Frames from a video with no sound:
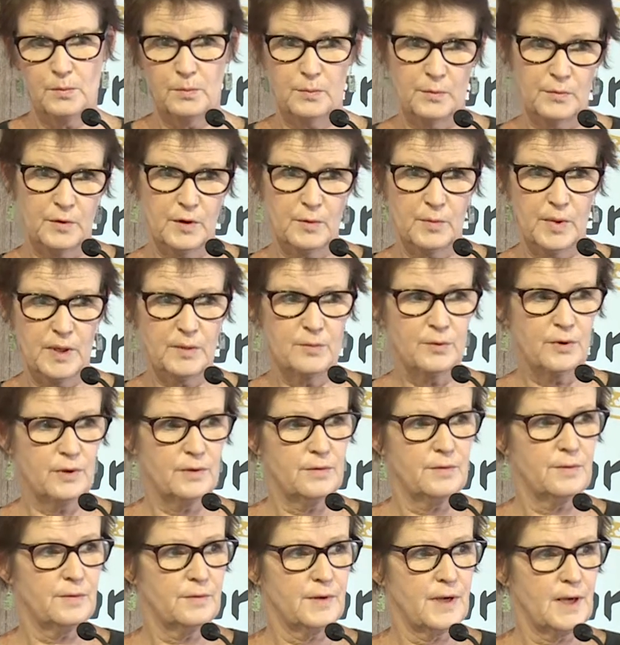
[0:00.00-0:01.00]
for the people,
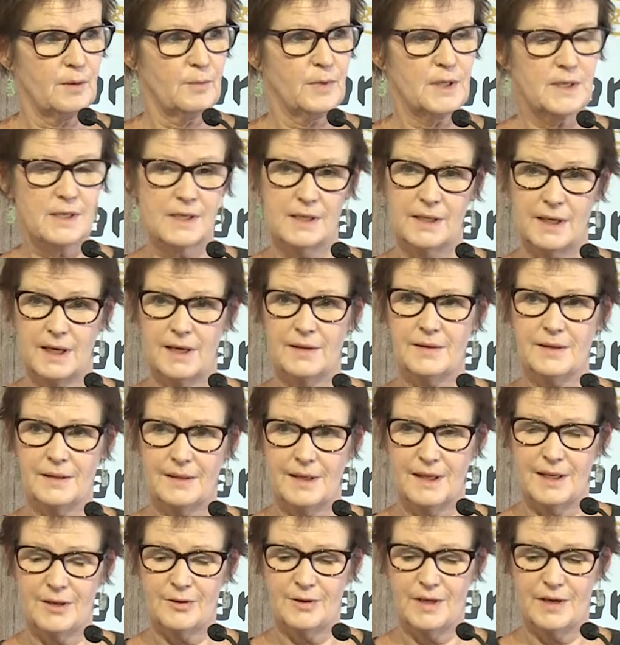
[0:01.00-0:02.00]
families in
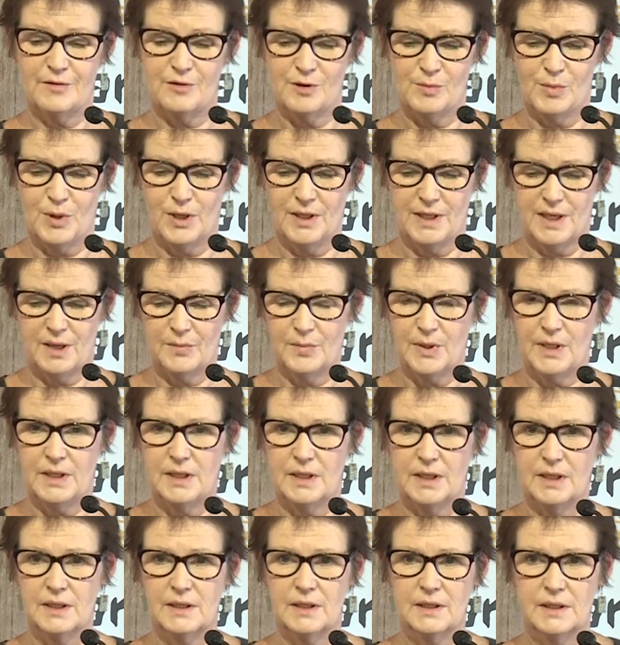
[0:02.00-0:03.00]
Gathalala and everybody up
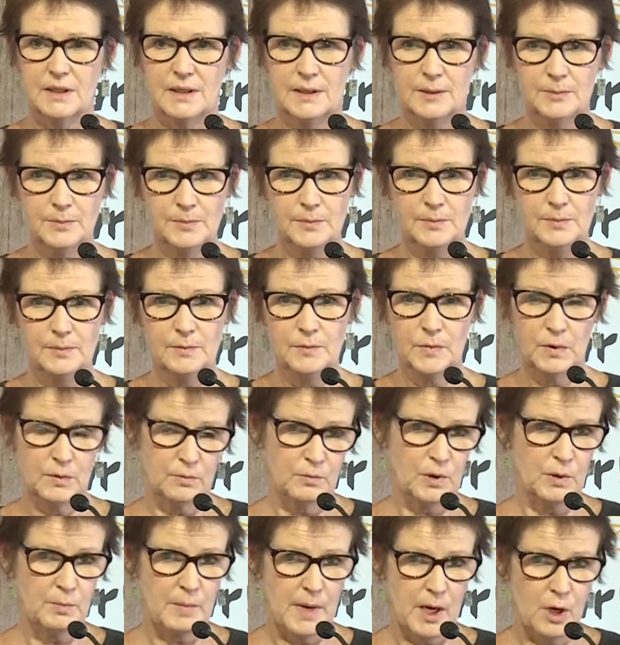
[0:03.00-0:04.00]
here,
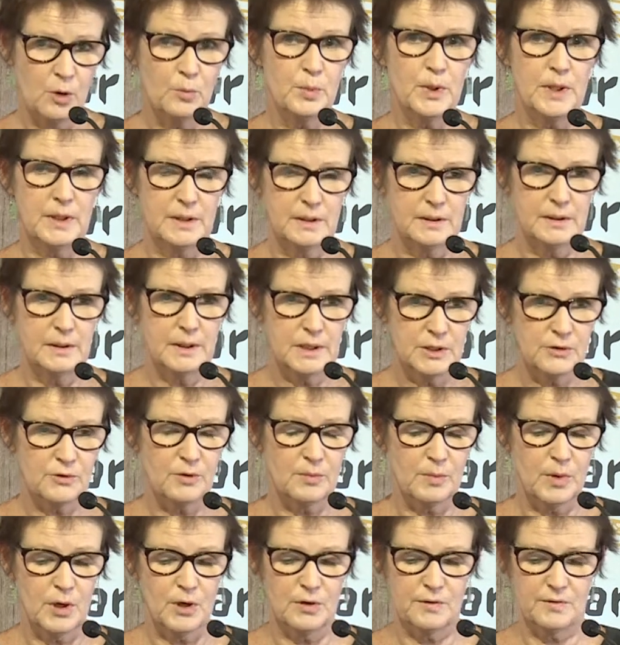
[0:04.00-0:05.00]
Melbourne is
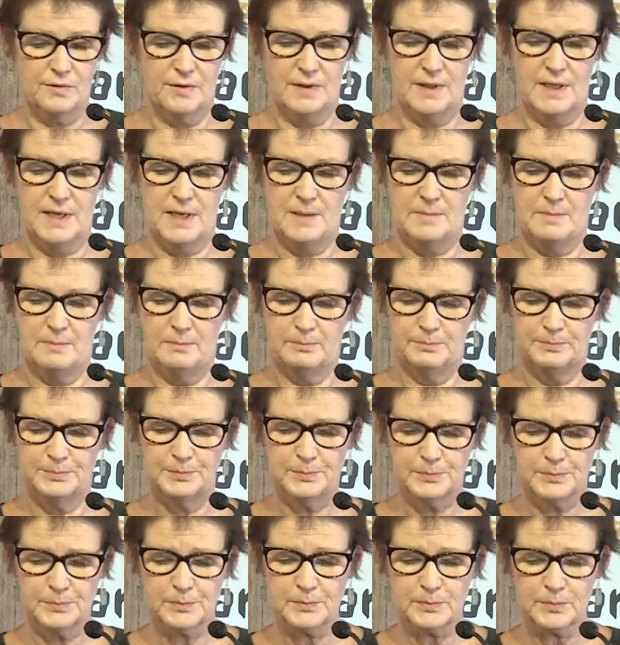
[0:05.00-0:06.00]
remote for them.
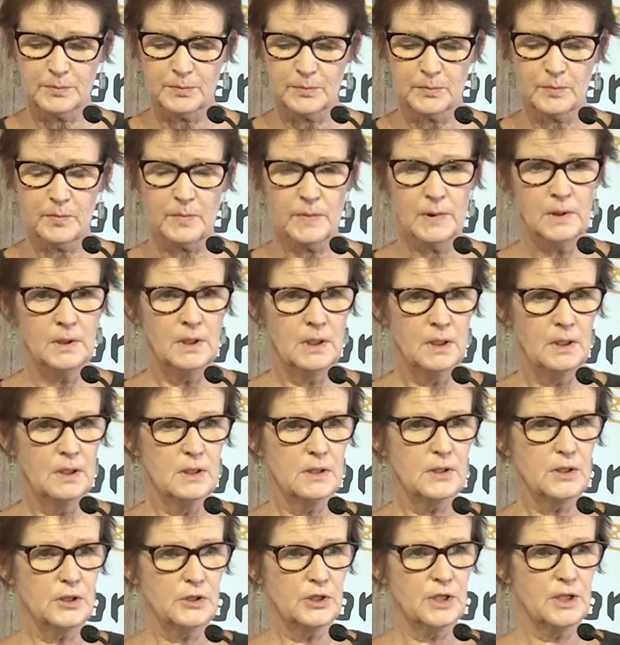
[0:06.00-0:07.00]

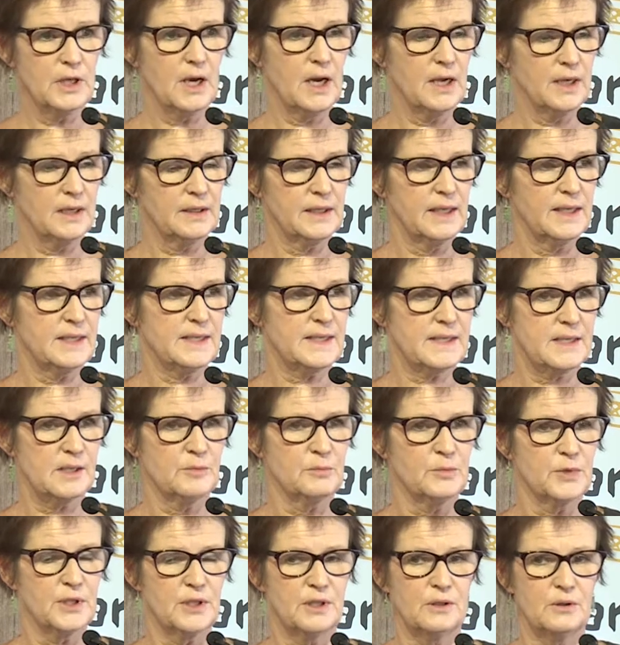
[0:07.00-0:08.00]
So she kind of gets
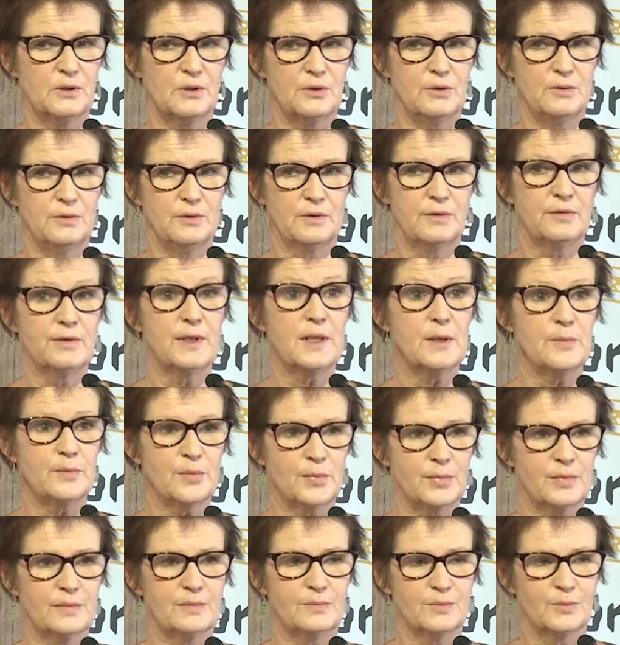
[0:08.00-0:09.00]
them to flip
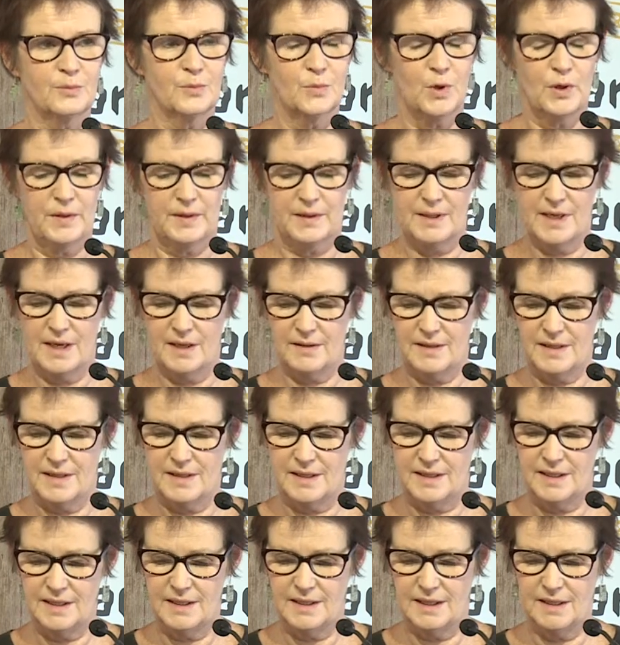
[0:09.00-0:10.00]
what, how they're
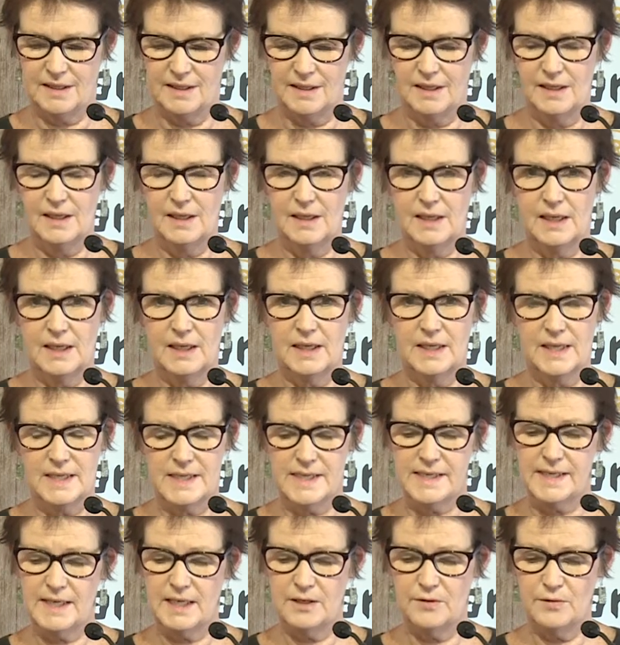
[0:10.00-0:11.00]
thinking and
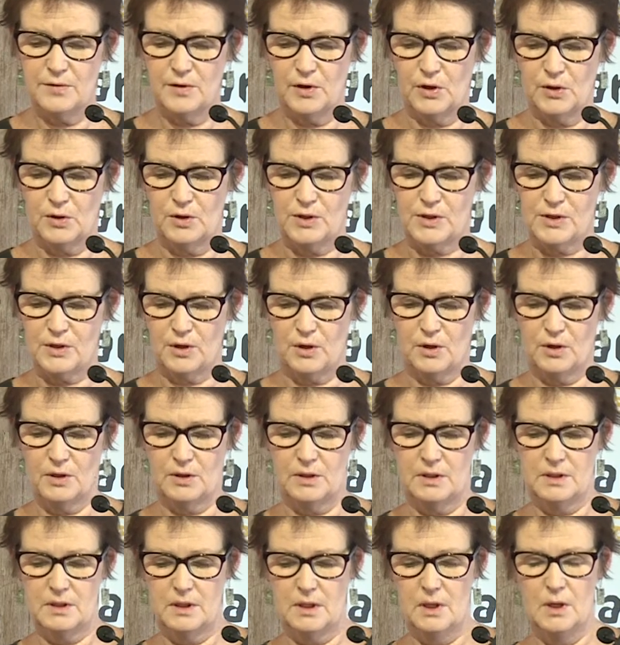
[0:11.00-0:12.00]
instead focus
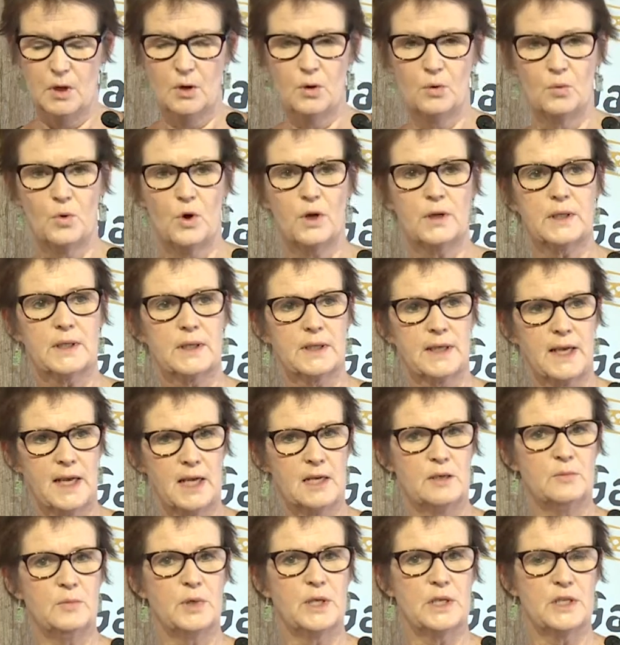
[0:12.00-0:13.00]
on what
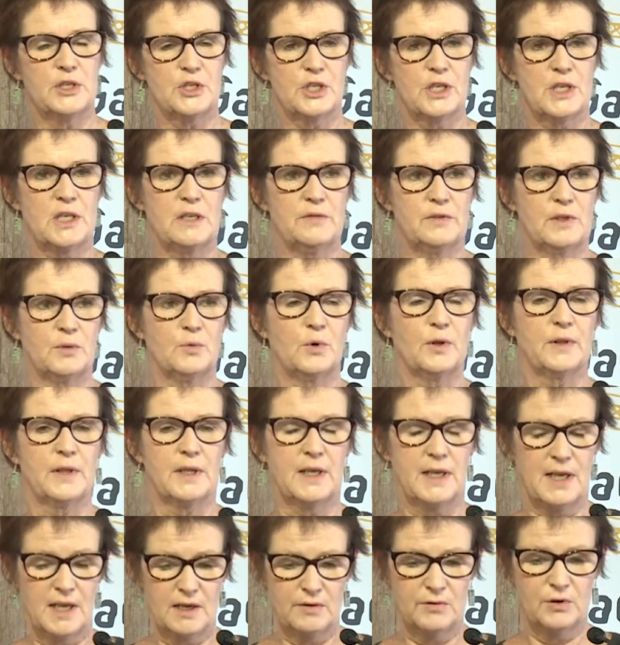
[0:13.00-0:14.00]
can be achieved and what they
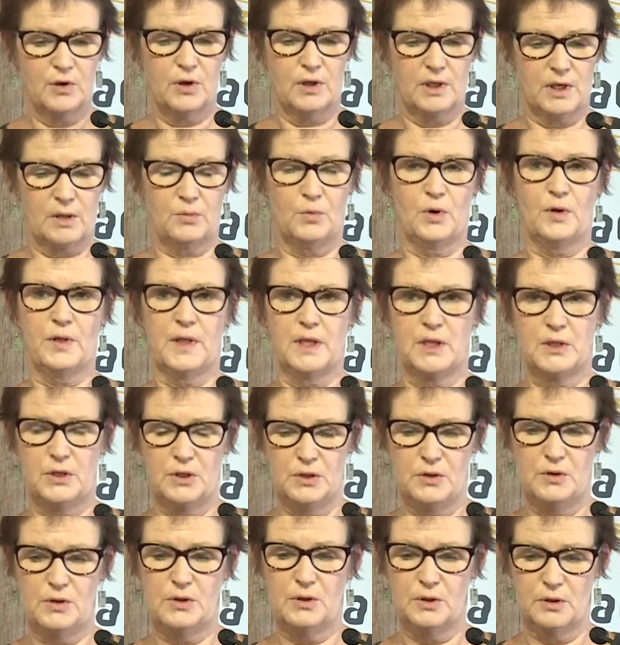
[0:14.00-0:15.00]
have got and what they
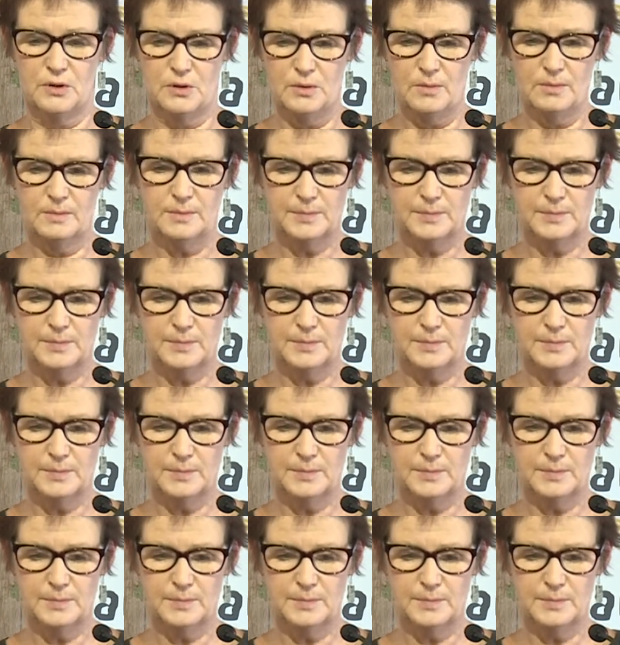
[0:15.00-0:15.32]
do do